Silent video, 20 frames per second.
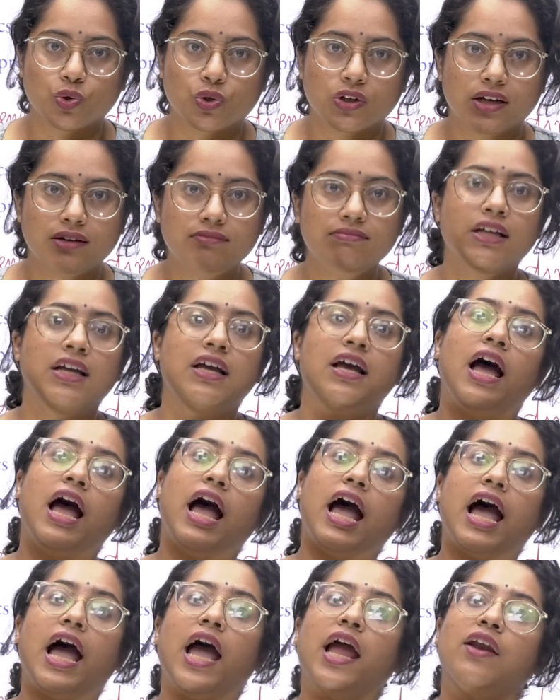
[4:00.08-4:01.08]
to come,
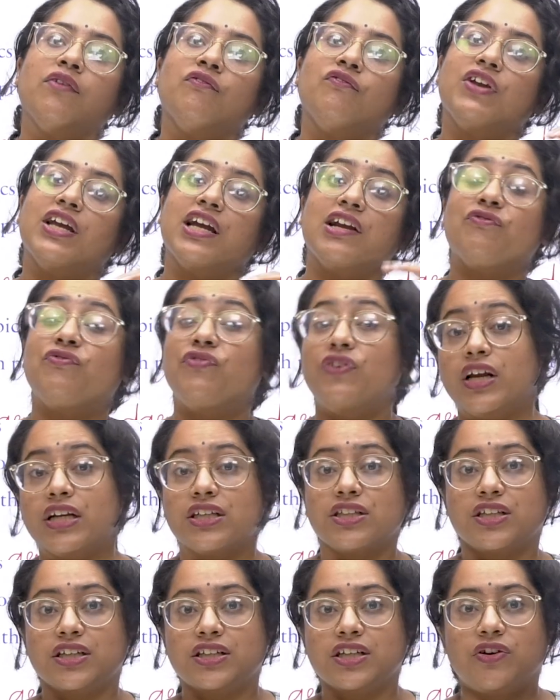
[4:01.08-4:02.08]
and we had
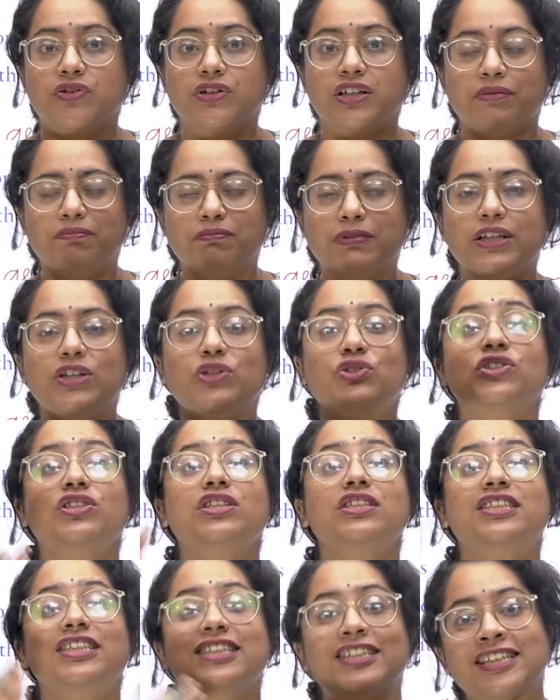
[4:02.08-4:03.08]
flushed it out completely. So
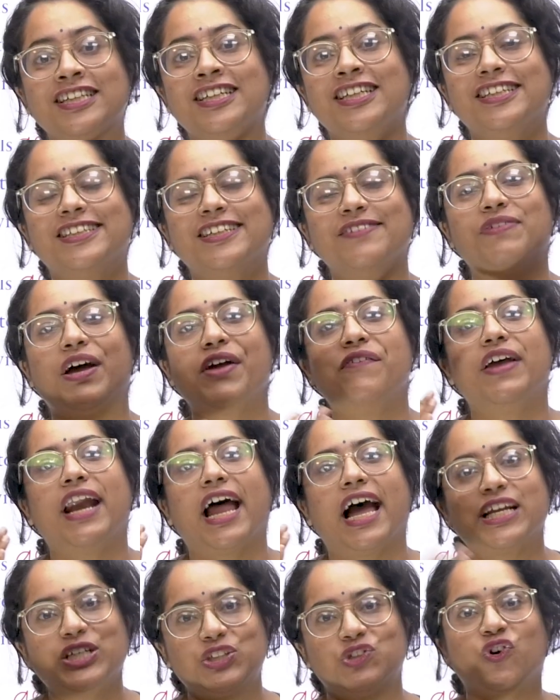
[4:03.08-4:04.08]
this is the reason why when
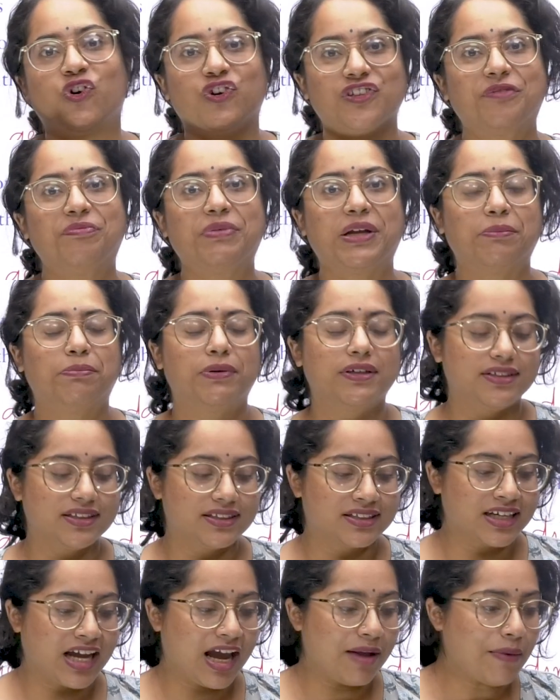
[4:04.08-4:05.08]
I saw the paper
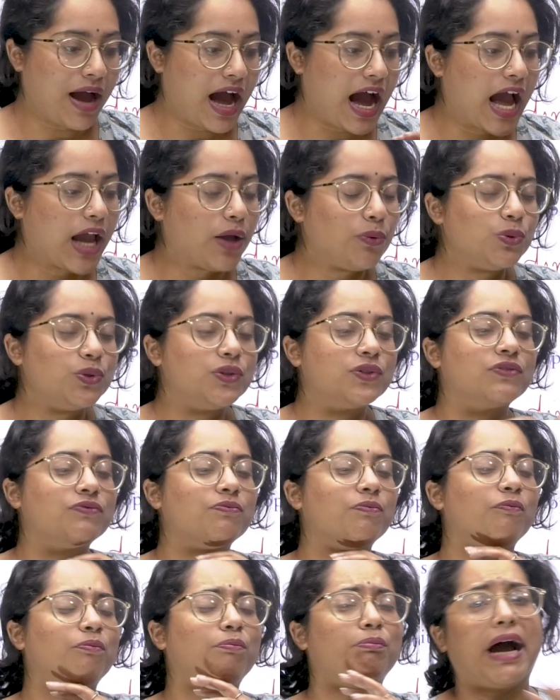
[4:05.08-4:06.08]
this time, I was
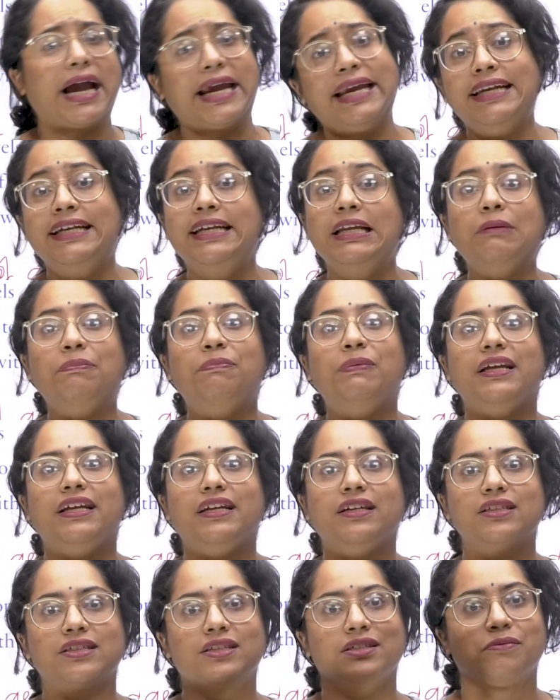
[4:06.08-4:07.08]
mighty
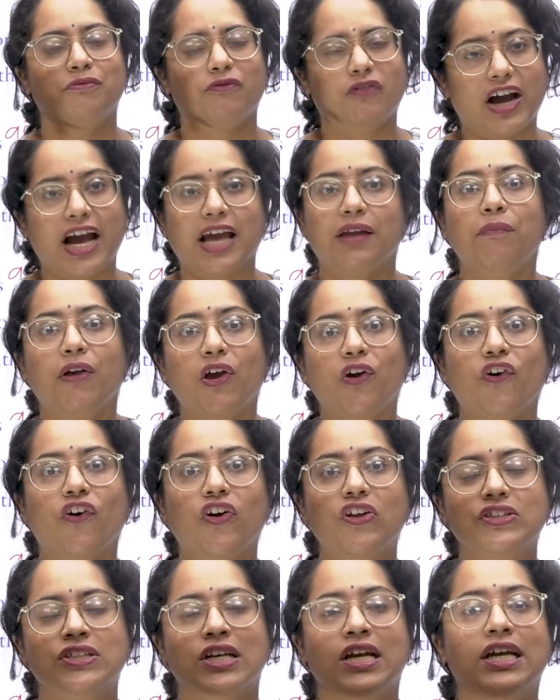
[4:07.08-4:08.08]
pleased. Why?
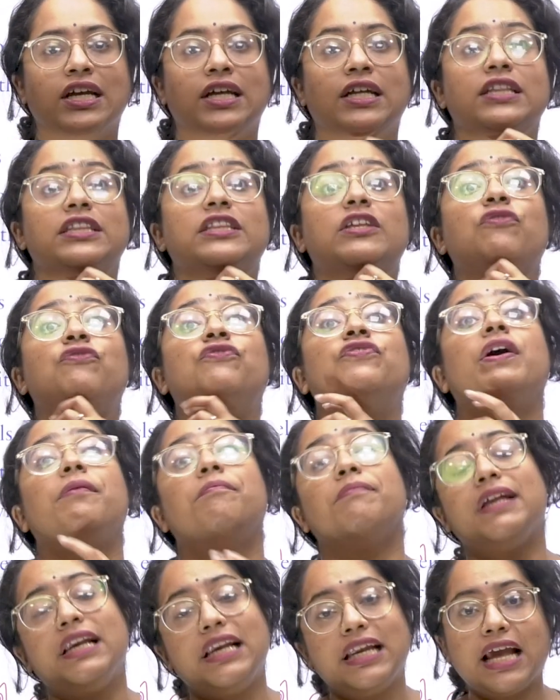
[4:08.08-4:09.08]
Because the
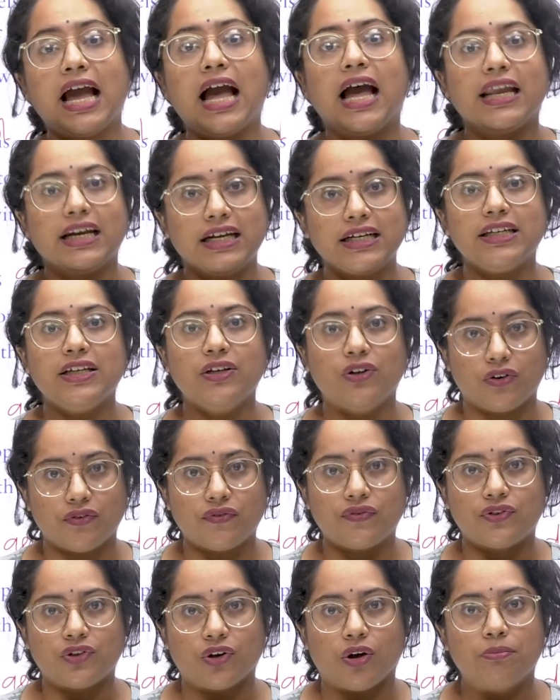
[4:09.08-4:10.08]
familiarity
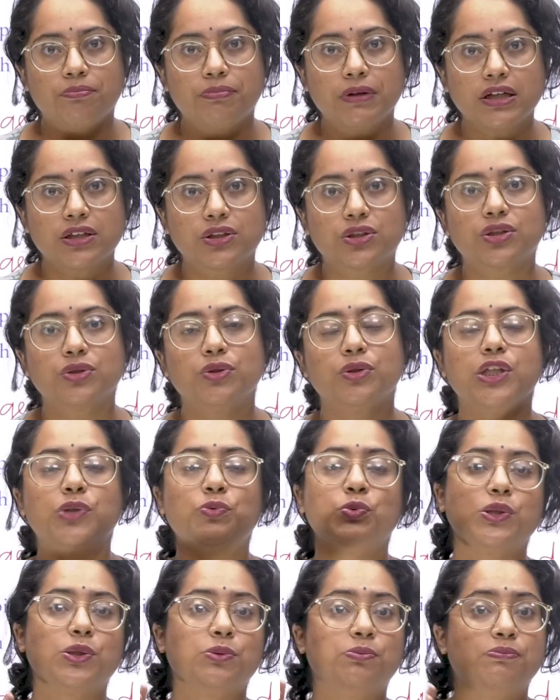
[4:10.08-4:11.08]
of topics,
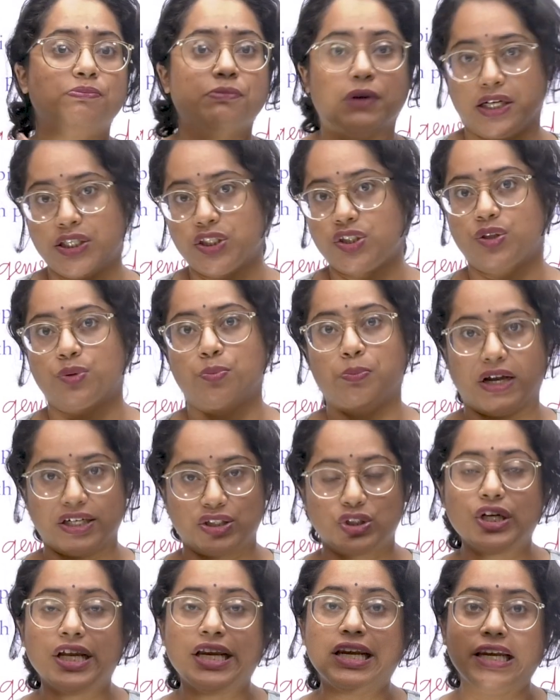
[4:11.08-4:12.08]
it was much
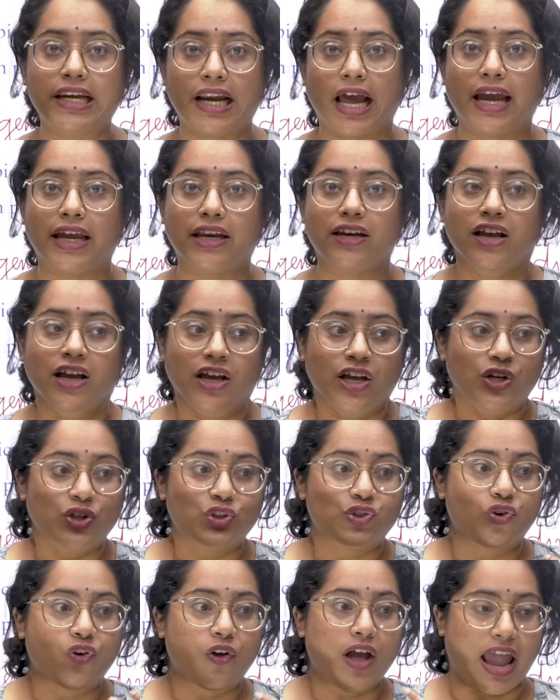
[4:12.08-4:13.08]
in line.
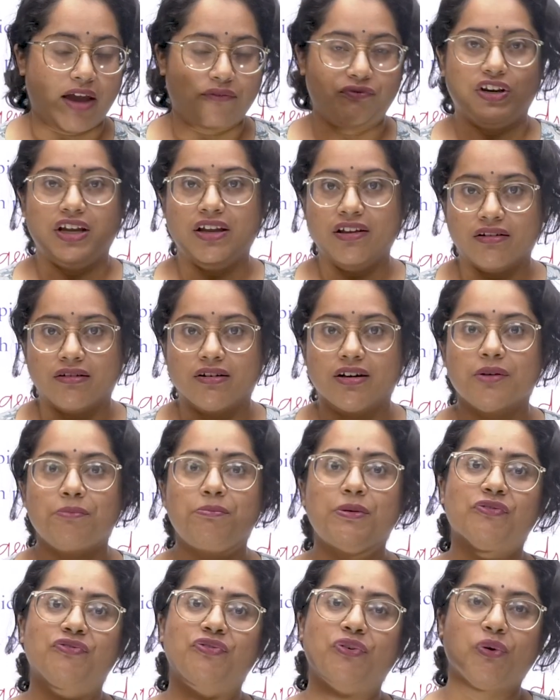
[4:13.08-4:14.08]
So every year
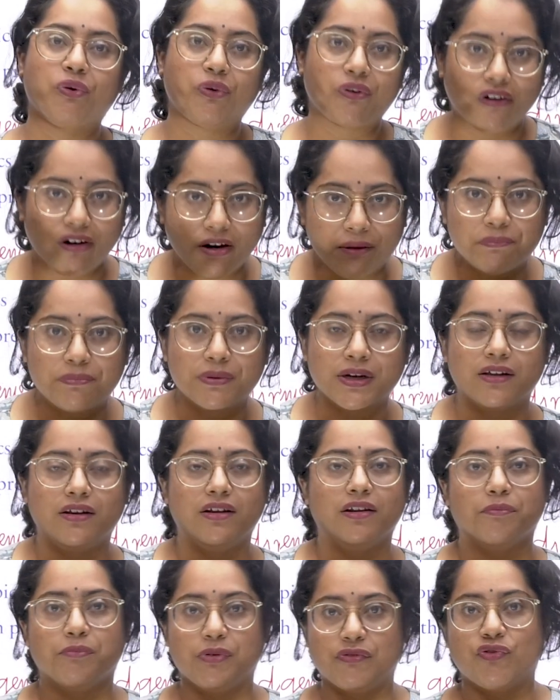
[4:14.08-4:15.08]
before
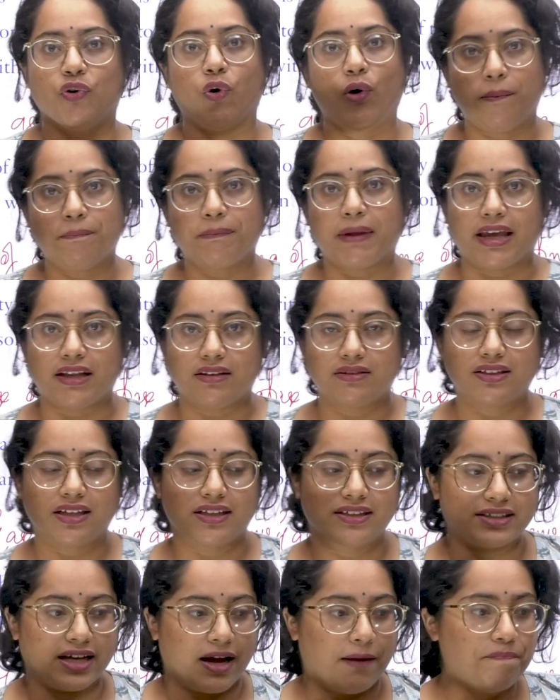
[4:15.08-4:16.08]
a mains
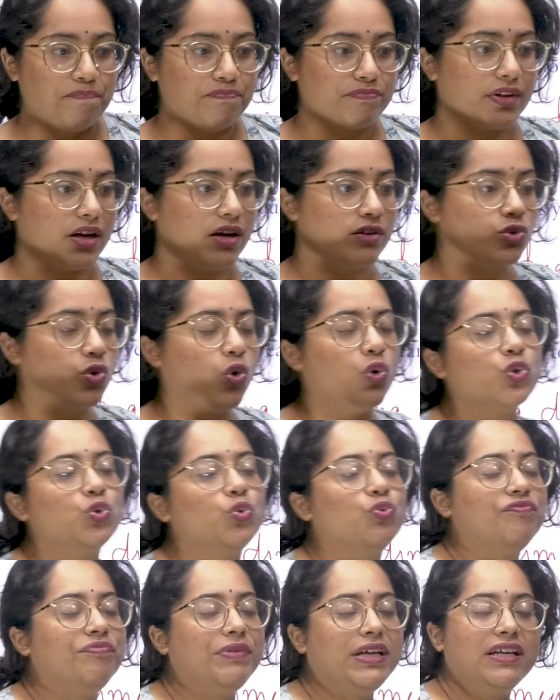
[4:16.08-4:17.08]
exam, those
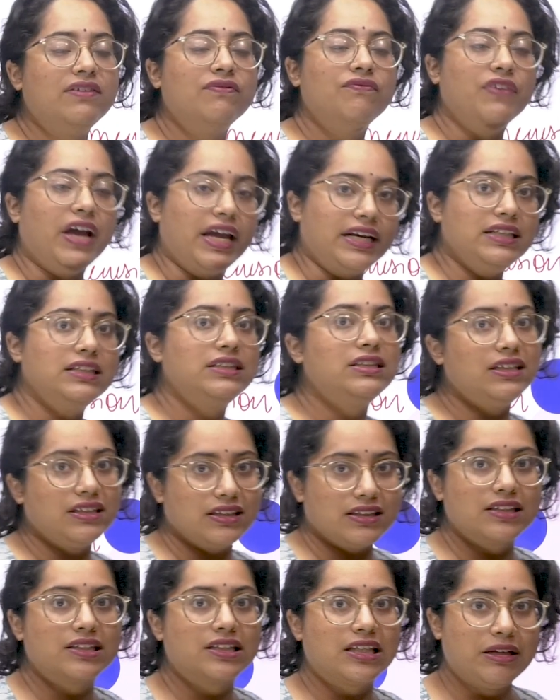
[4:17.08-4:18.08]
who've been very
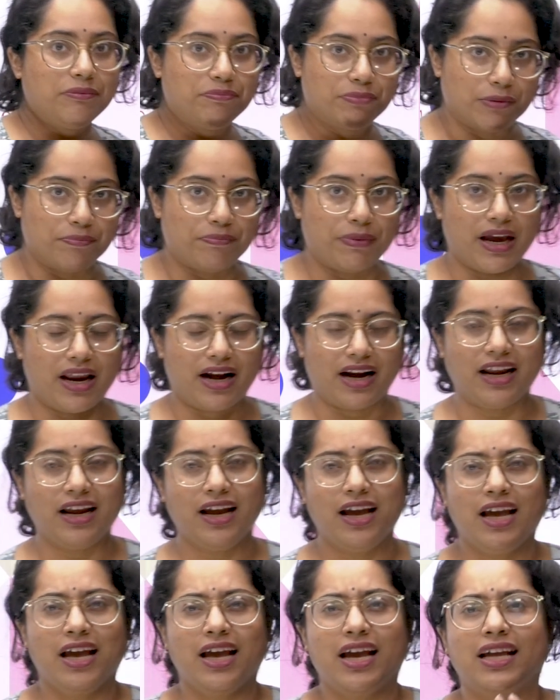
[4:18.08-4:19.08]
seriously preparing,
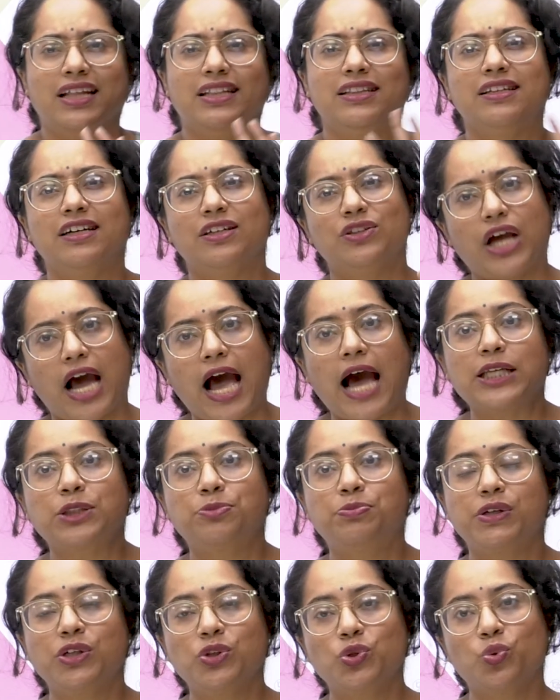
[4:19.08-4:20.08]
the
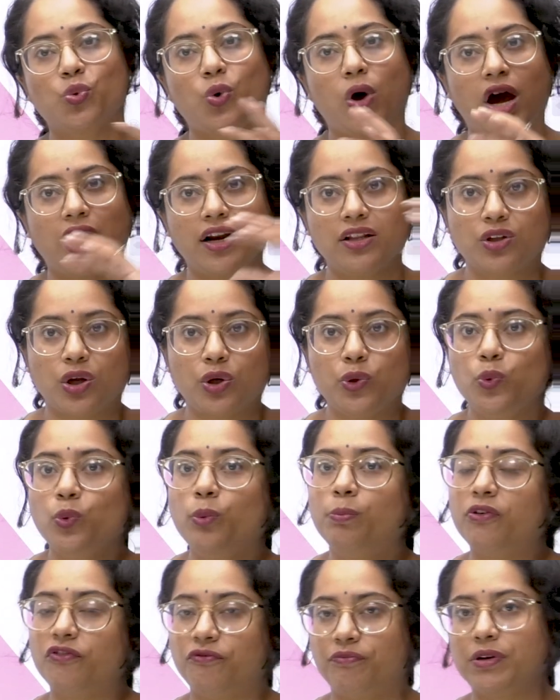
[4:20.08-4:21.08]
aspirants who are in the
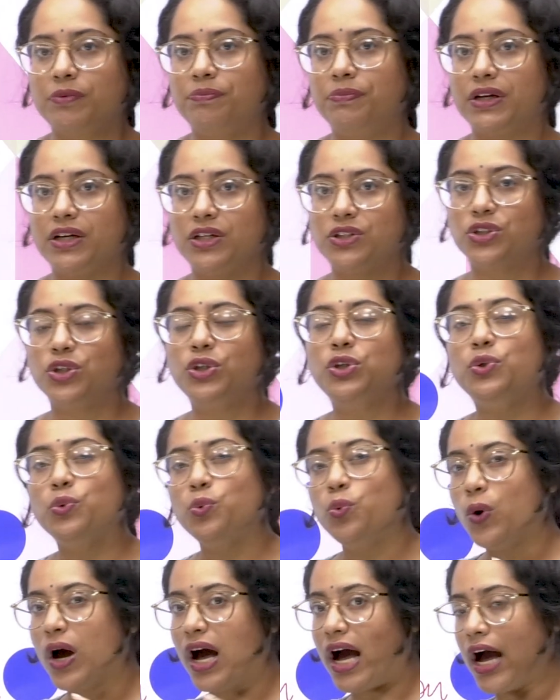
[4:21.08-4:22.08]
loop of preparation
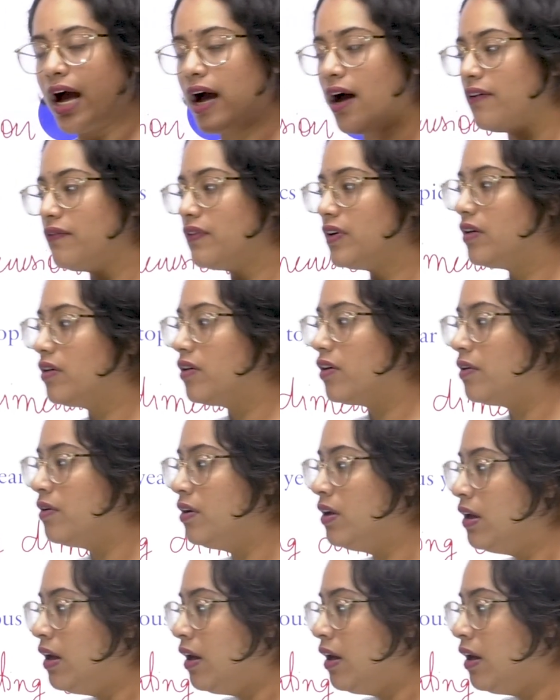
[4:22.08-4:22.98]
do have a